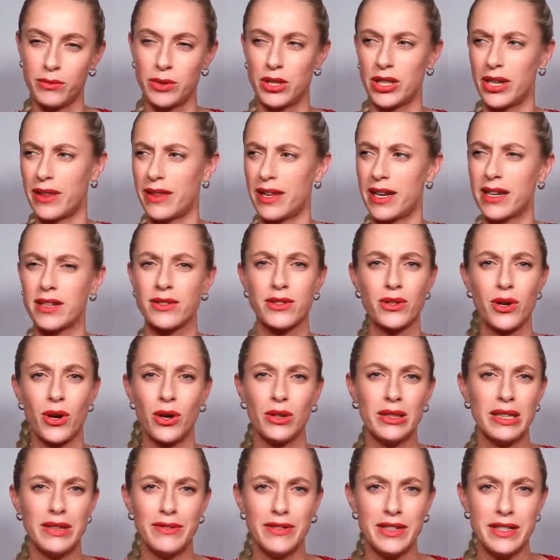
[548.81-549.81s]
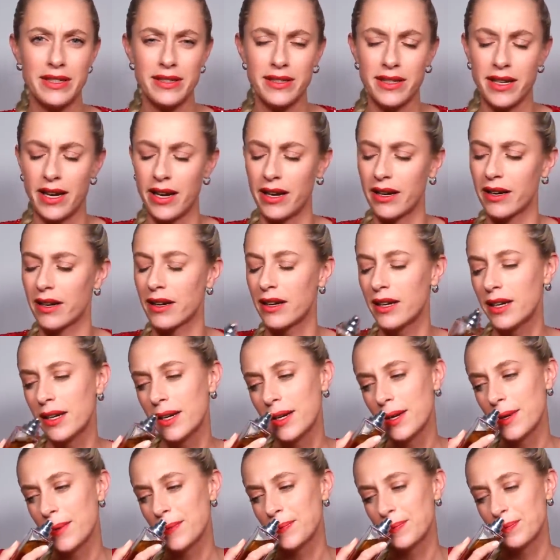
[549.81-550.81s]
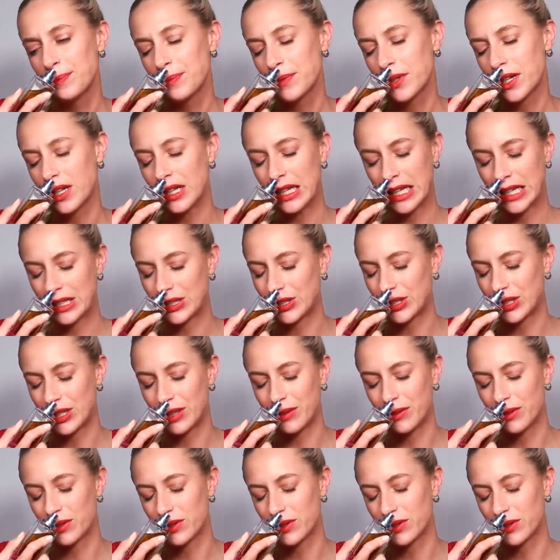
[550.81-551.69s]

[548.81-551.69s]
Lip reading: which I think is called Les Vestiaires collection.